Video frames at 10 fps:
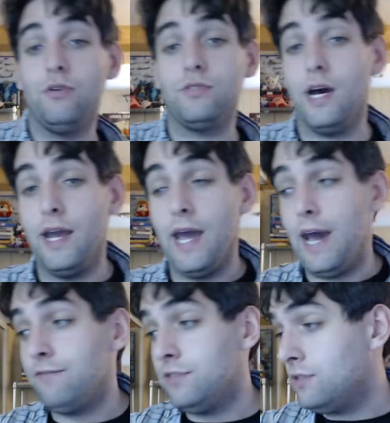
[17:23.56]
I
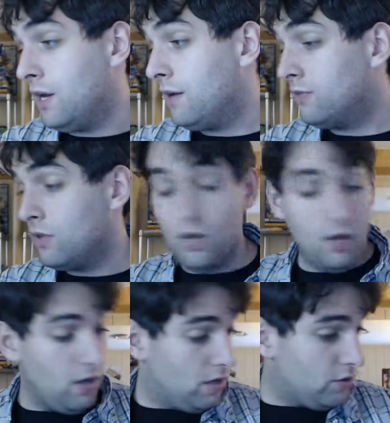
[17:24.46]
have to say.
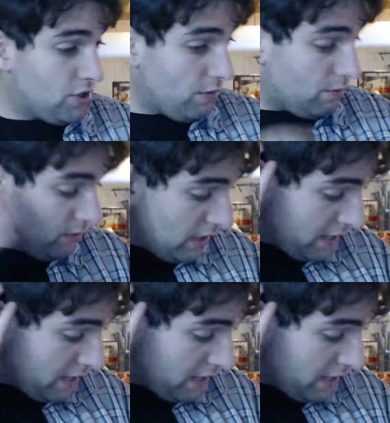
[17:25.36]
So let